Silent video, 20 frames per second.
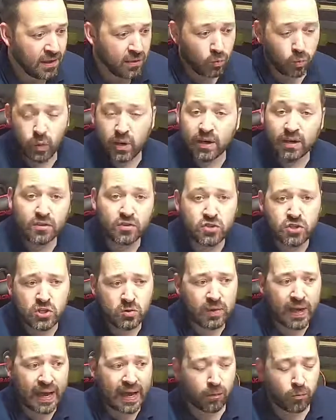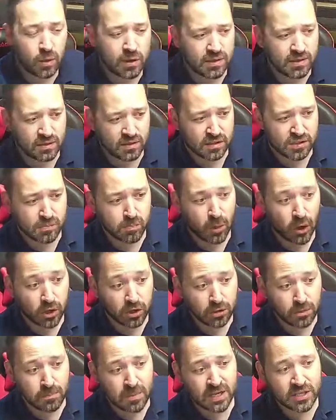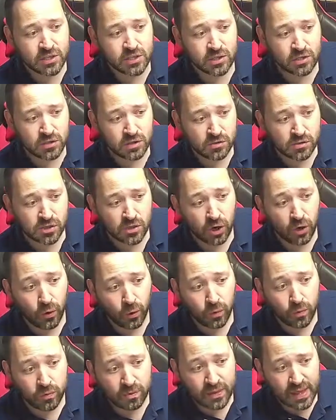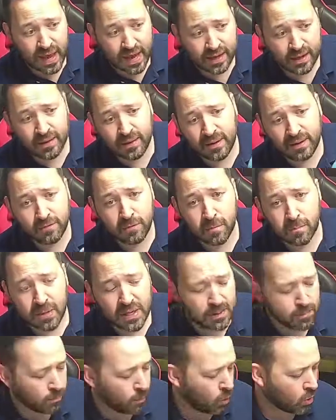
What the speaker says: We didn't do that. We did a smaller mixture, so that can even be more